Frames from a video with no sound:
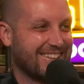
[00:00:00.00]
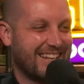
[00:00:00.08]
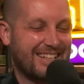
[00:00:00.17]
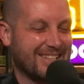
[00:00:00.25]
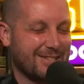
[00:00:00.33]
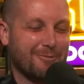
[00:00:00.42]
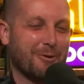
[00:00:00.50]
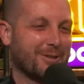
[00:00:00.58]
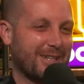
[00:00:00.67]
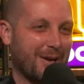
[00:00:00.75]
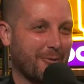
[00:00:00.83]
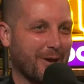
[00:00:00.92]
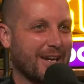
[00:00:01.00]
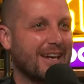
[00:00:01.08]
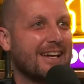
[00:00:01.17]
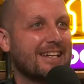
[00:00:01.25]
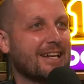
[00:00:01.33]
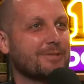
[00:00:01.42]
it doesn't work that way.
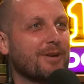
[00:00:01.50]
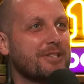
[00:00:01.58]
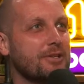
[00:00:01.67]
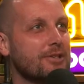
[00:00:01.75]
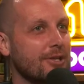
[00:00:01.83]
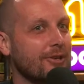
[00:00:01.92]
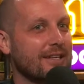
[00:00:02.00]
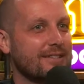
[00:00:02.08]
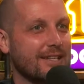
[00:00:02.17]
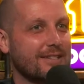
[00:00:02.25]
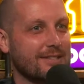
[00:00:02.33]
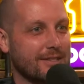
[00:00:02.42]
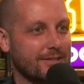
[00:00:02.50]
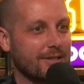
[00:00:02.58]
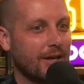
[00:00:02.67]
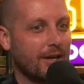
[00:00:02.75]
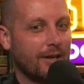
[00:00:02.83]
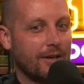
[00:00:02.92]
Yeah, as much as the United States is,
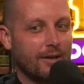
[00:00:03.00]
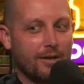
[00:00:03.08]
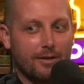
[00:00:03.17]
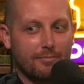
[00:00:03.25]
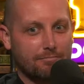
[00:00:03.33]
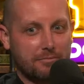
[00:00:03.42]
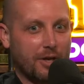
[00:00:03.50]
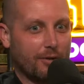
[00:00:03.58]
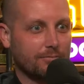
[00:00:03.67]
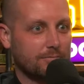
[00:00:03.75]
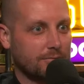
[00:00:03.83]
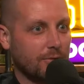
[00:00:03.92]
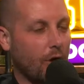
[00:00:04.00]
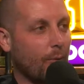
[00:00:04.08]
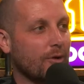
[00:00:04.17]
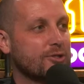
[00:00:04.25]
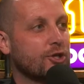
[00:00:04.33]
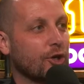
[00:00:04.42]

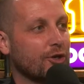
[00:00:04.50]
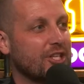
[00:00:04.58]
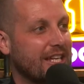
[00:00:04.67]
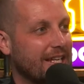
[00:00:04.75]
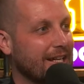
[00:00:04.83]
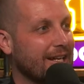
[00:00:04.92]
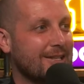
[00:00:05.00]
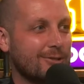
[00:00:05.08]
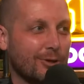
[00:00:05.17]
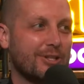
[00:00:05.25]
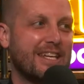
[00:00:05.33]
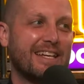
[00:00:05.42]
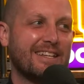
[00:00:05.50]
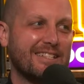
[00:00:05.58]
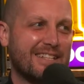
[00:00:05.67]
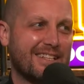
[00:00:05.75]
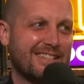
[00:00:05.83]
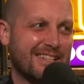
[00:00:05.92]
almost turnkey. Turnkey in the
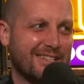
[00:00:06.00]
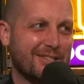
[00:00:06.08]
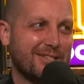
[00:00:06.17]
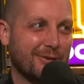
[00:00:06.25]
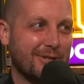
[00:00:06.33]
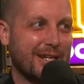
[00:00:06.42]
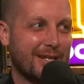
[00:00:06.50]
sense that you still need